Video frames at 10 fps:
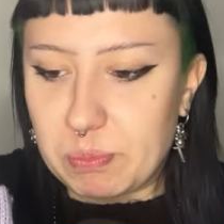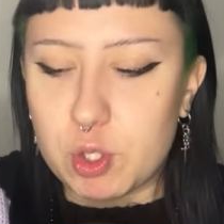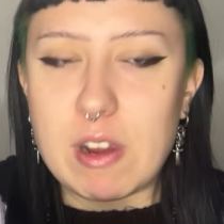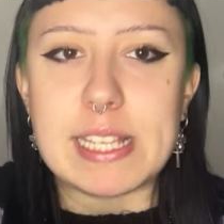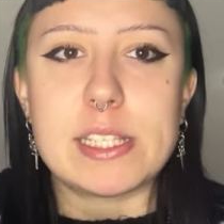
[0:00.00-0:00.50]

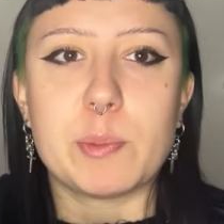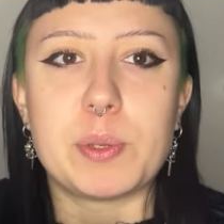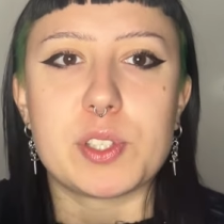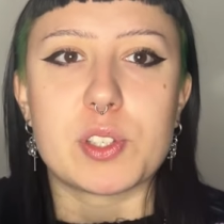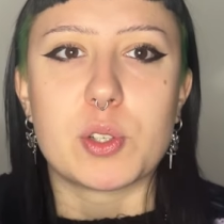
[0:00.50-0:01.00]
dresses up
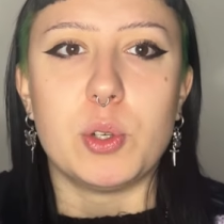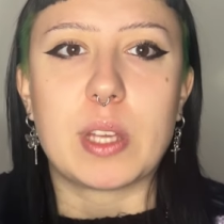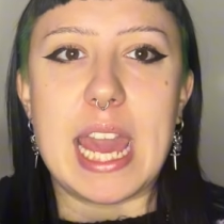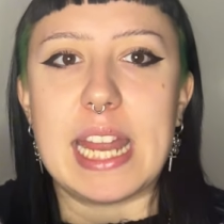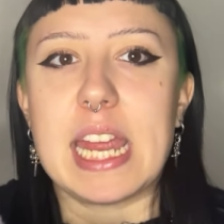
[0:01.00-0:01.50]
as a school
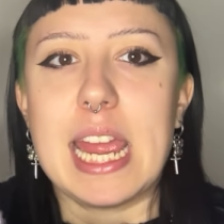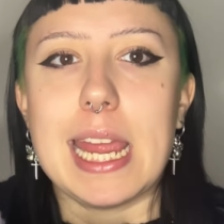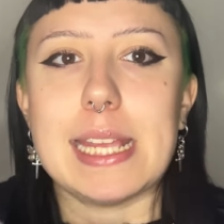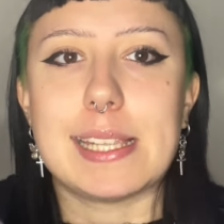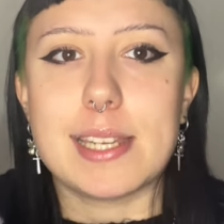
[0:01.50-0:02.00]
kid,
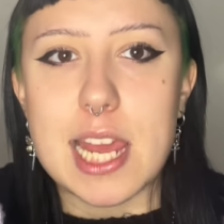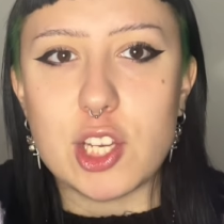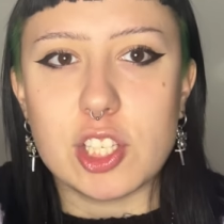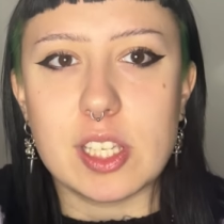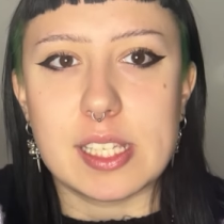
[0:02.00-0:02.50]
is a
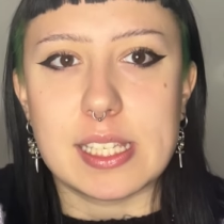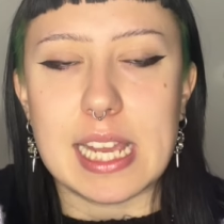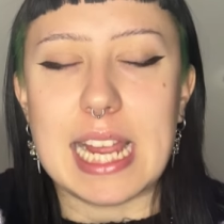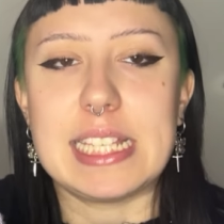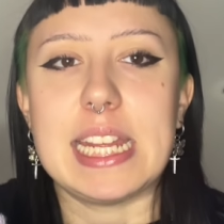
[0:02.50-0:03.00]
danger to
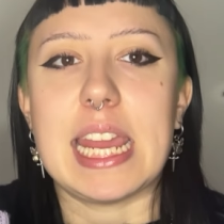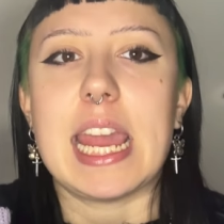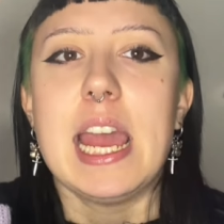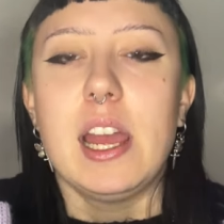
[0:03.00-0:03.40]
society,